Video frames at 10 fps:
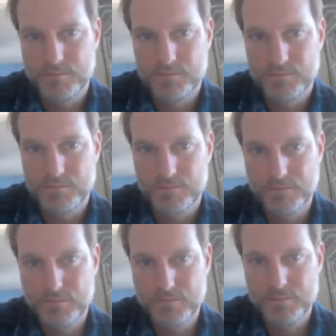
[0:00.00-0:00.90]

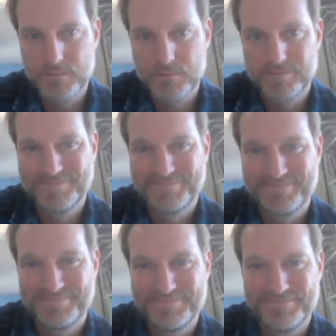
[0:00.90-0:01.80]

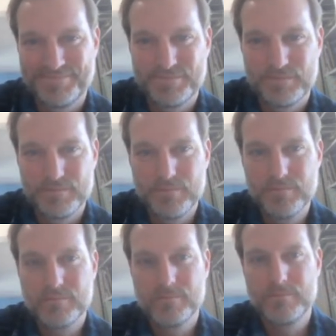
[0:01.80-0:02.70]

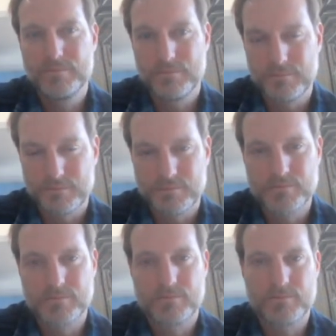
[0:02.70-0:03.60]

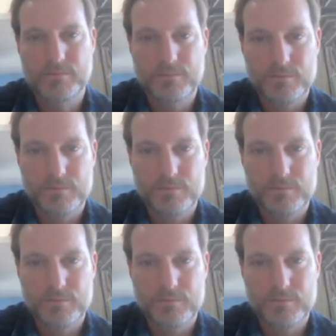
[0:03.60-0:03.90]
No words are spoken by the person on screen.